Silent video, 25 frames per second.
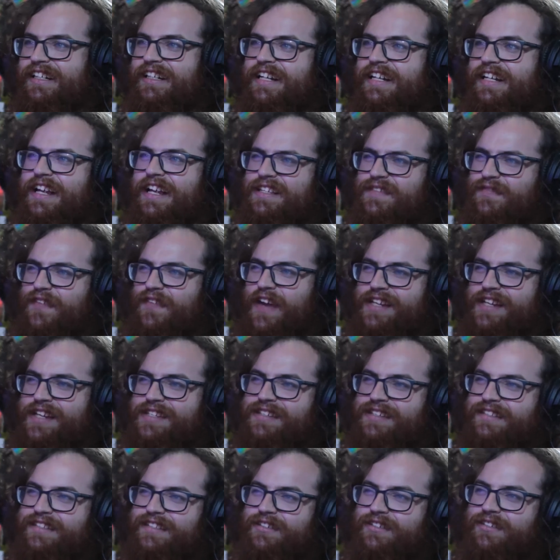His face is
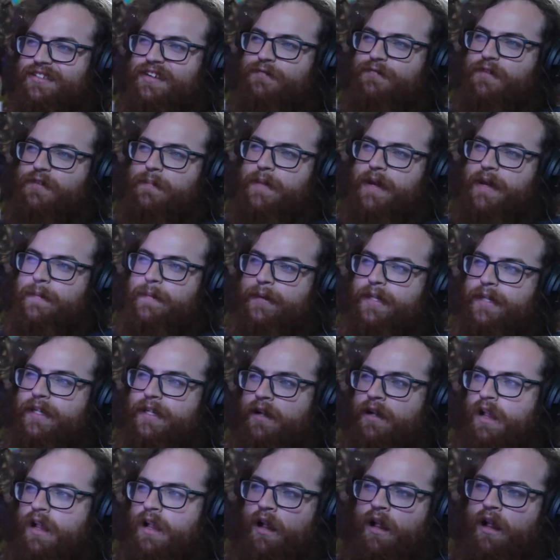a little different, maybe?
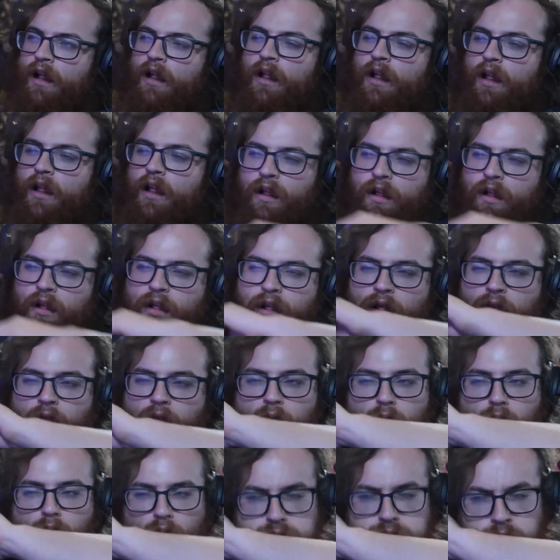
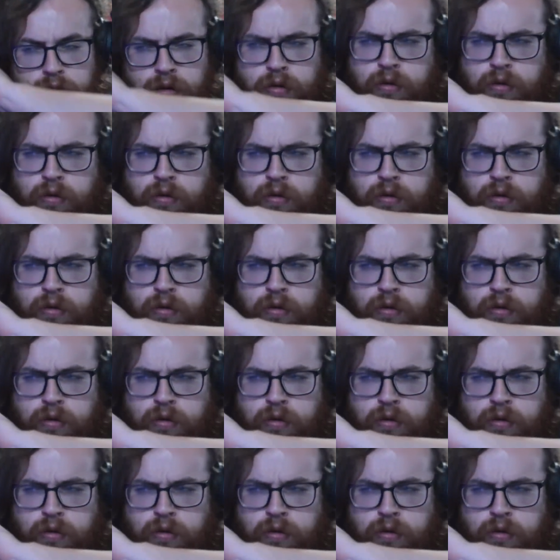Oh,